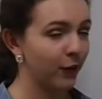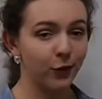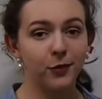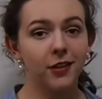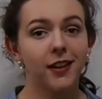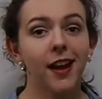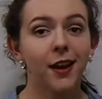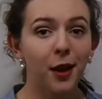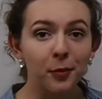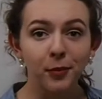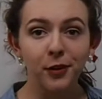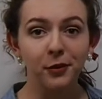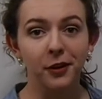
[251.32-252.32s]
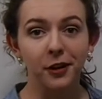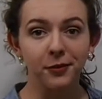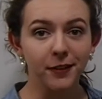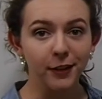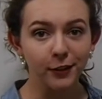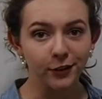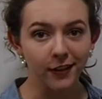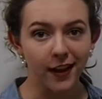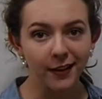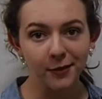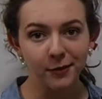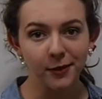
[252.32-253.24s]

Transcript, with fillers: So to get up to our finish line,